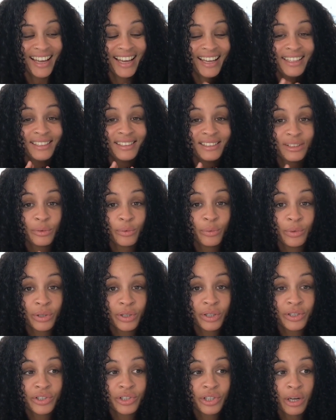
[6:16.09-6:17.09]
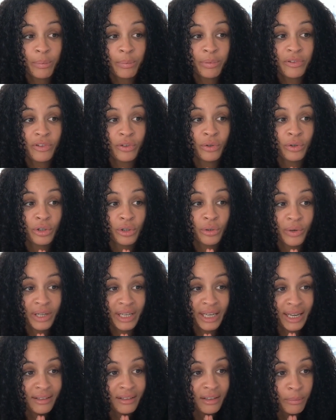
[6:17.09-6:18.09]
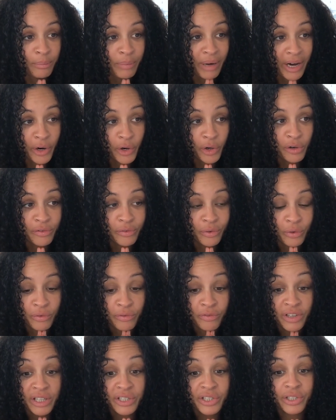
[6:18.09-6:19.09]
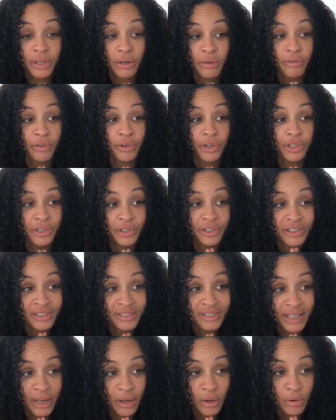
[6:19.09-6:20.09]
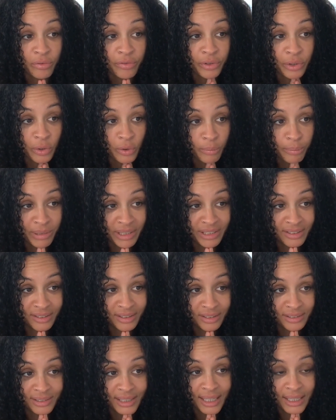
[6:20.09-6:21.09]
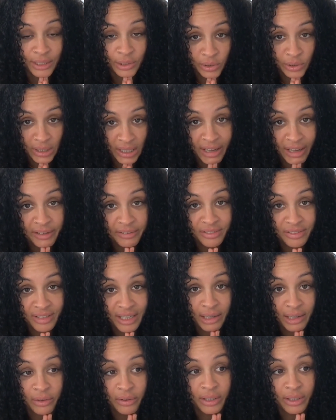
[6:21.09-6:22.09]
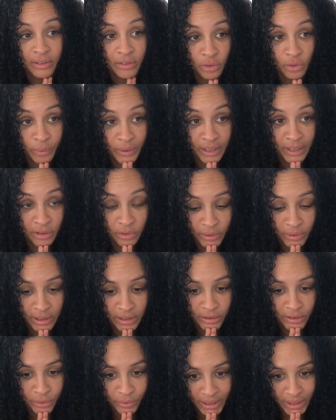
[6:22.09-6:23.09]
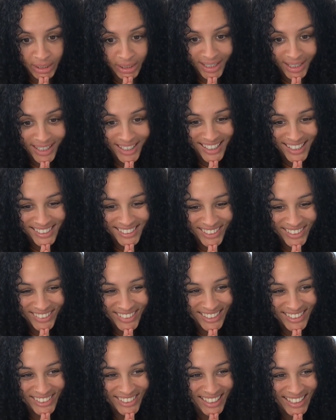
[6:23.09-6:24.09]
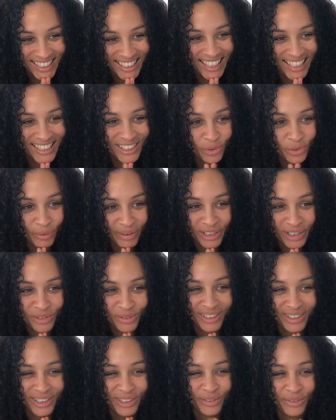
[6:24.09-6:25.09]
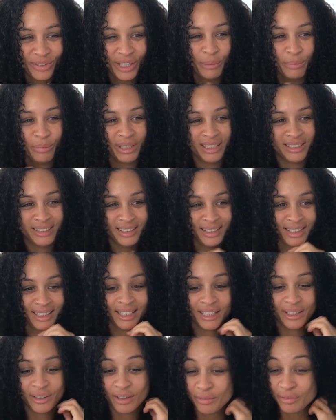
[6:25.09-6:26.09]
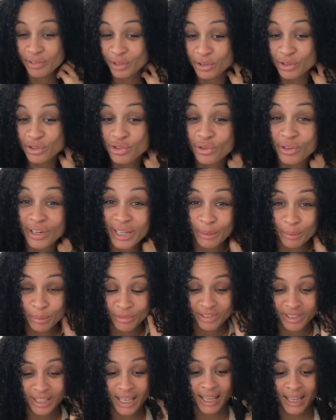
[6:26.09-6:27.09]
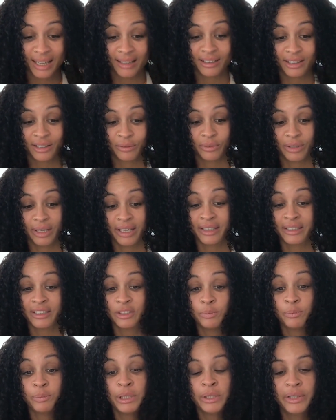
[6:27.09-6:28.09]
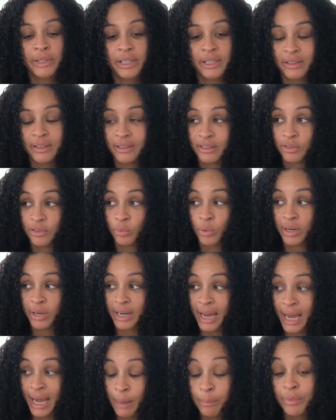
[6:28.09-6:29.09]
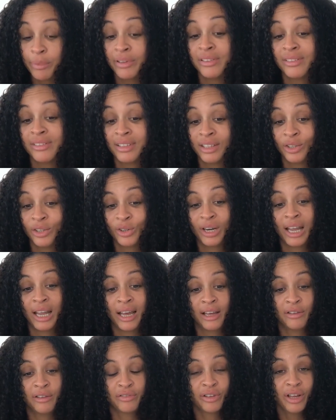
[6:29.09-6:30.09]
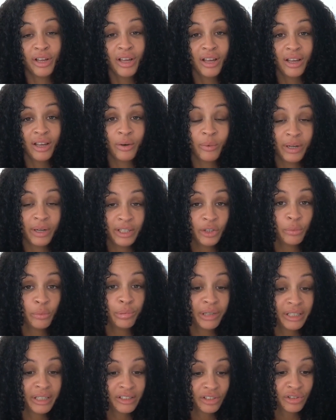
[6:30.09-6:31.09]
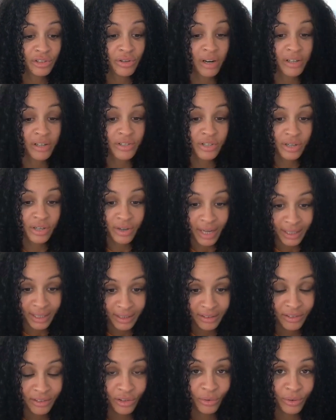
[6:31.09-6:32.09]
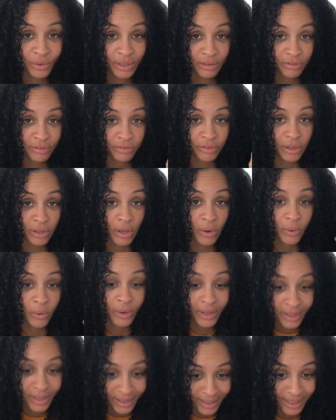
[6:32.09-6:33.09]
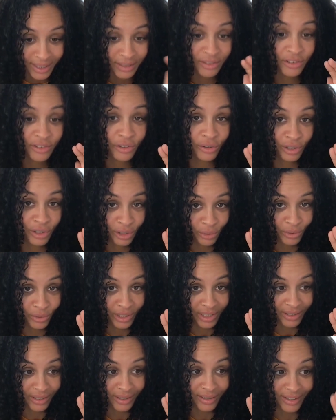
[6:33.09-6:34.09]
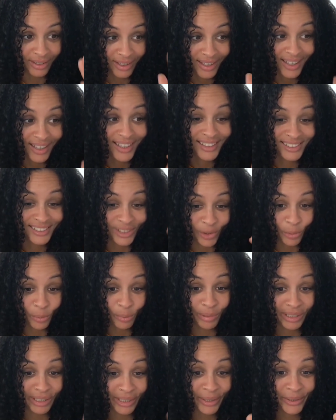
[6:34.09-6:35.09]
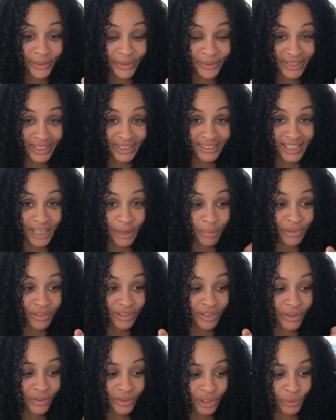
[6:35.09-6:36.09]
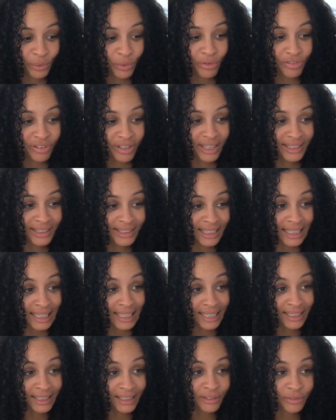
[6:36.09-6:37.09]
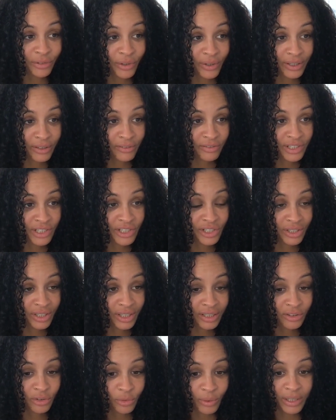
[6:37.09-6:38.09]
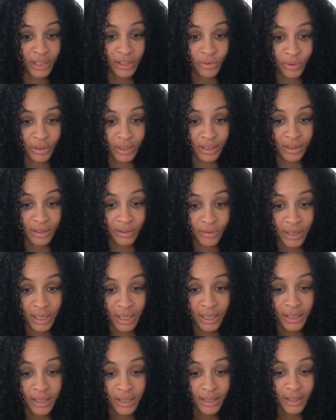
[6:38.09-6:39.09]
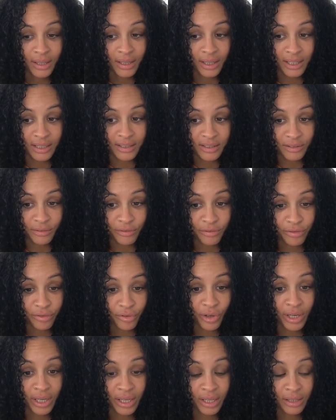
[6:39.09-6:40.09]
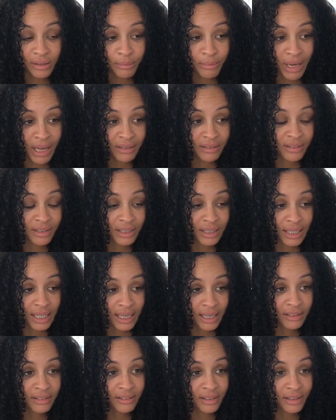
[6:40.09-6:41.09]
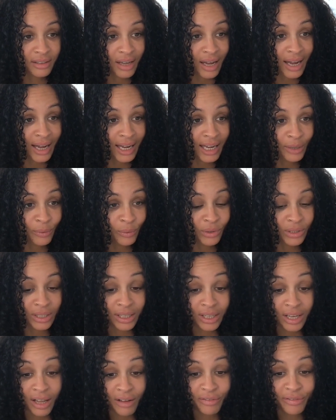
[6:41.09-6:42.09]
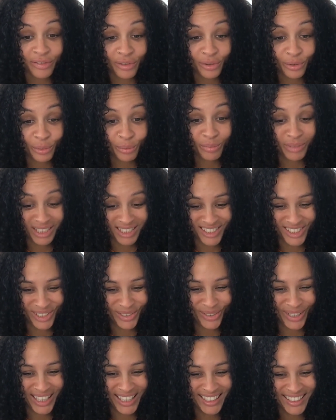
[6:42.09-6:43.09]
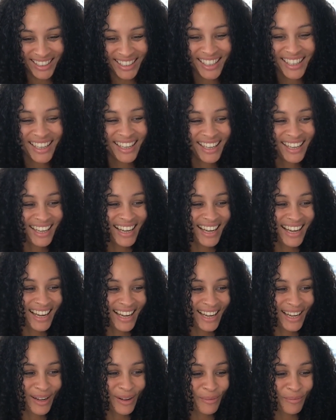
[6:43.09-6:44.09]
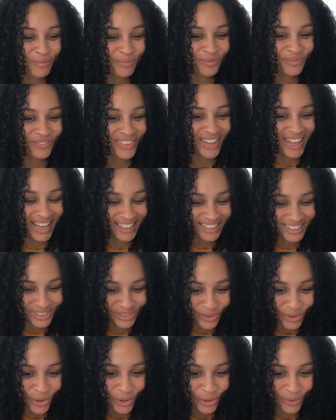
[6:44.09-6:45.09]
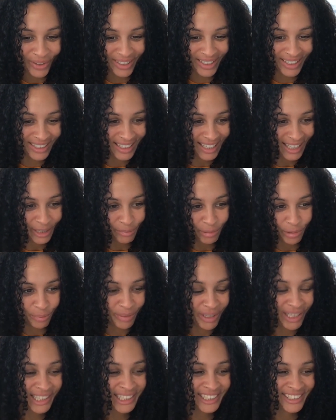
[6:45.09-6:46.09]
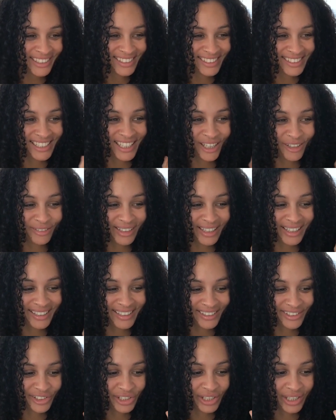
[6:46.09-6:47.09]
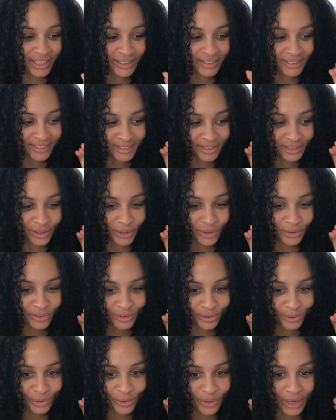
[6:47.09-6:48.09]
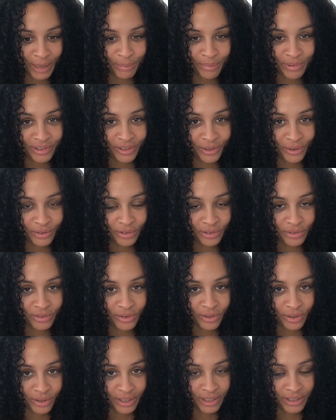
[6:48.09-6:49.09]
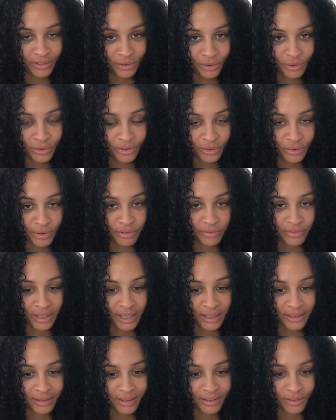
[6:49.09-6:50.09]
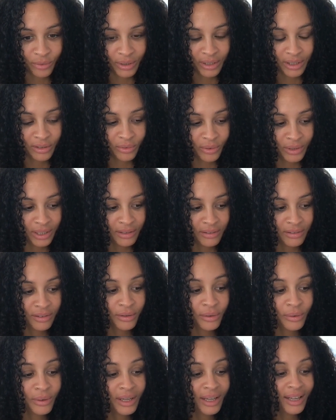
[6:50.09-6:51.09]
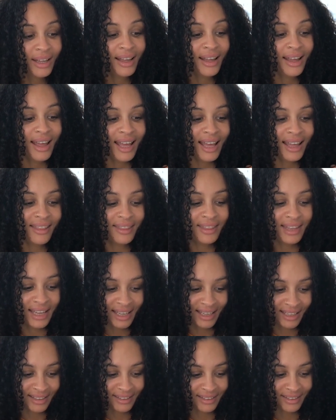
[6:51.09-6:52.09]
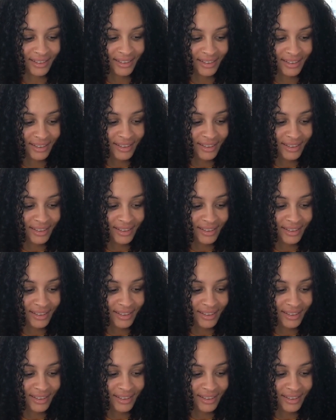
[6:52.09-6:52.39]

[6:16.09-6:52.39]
And it's a workshop to create a powerful vision for yourself, your business, and your lifestyle in 2023, so that you can let 2023 be the year of your dreams and experience what happens in your life when you bring structure and intuitive flow into union. So below this episode, you will find a link for Envisioning 2023. It's a free masterclass that I would love to meet you in. And to already prepare yourself, like I shared, go through episode 32 to reflect on 2022. And then